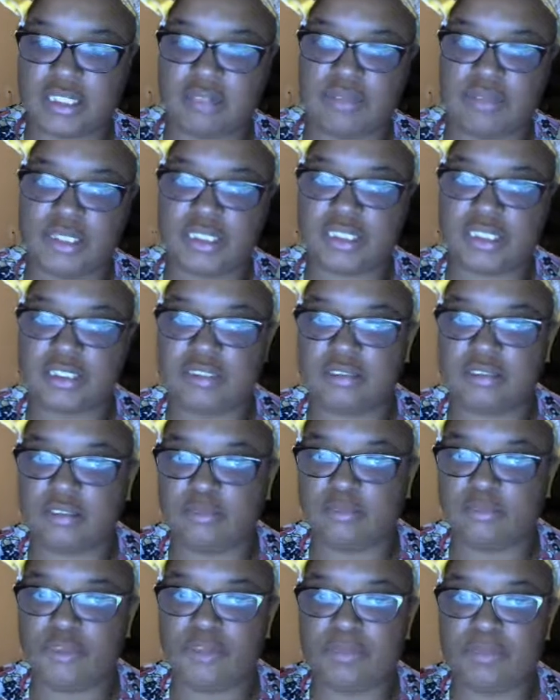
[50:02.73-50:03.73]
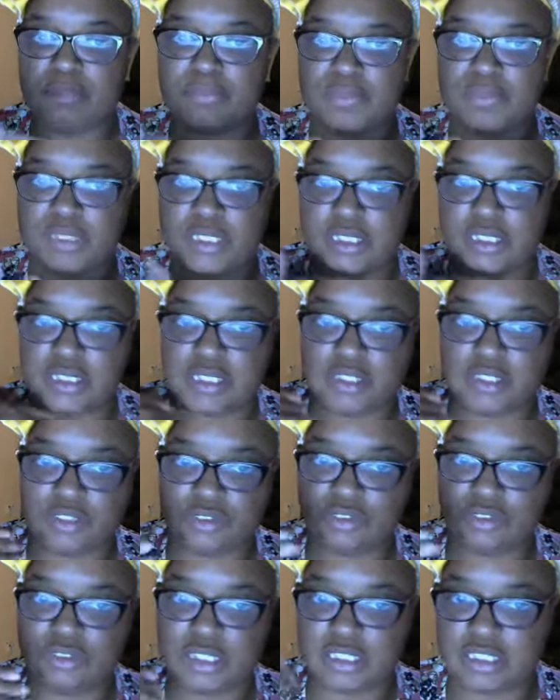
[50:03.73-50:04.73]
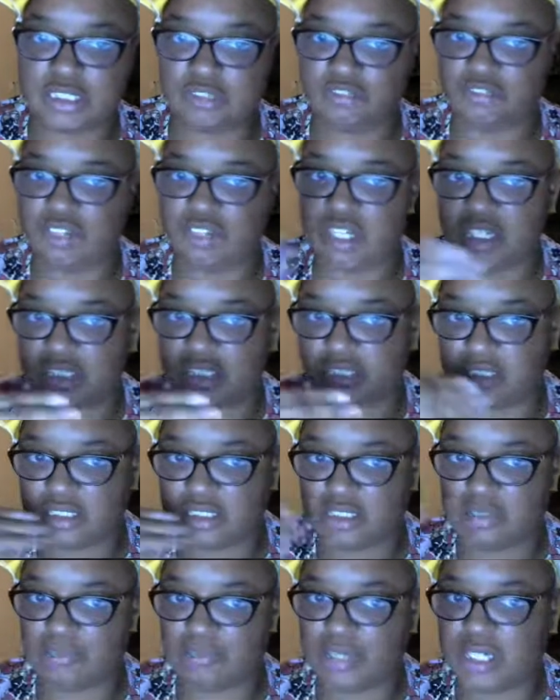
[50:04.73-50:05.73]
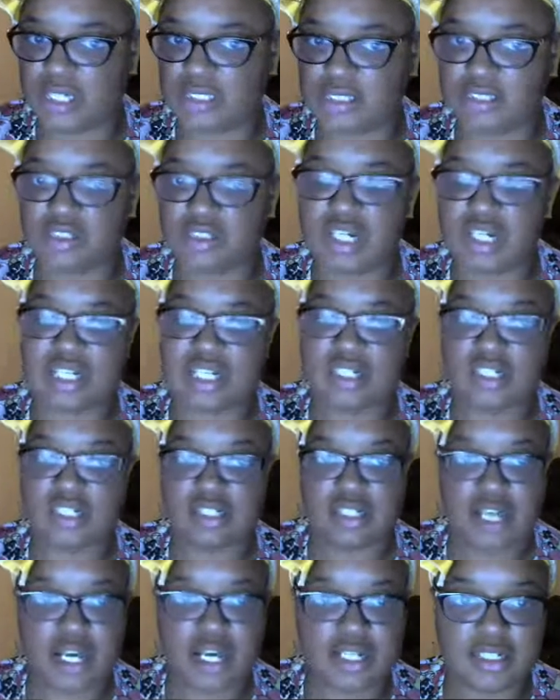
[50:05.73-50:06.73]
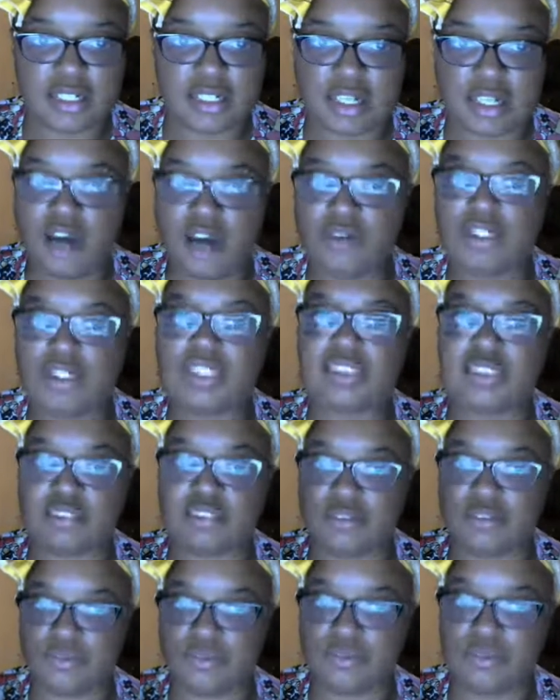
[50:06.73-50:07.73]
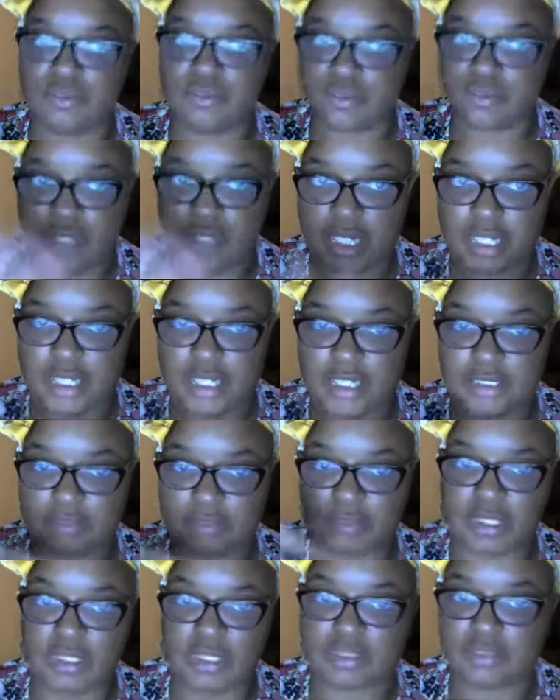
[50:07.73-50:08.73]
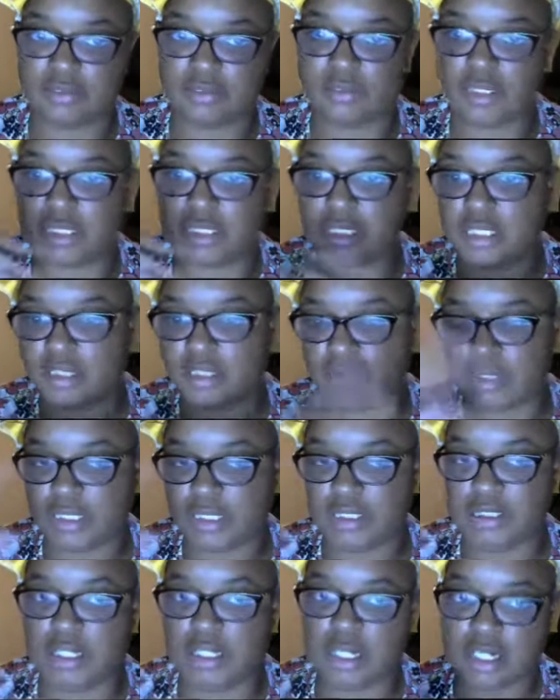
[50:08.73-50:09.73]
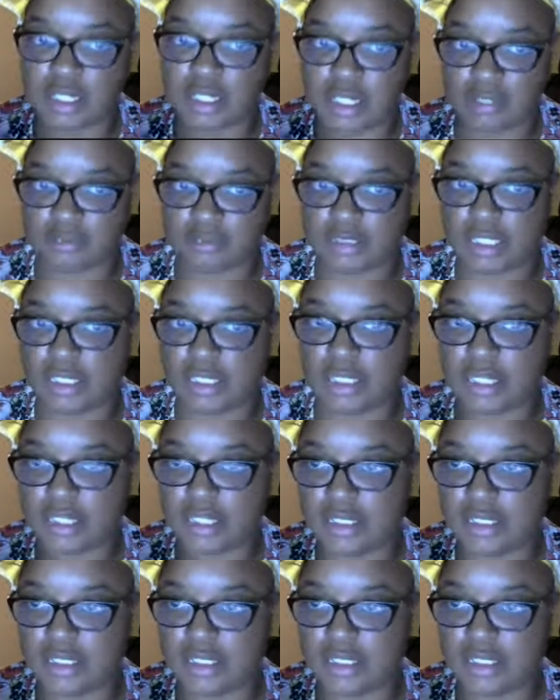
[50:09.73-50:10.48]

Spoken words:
I wanted more people to see you and see your face and see your presence, so they can get an idea. Oh, this is who Greg is when he's tweeting and when he's talking out there.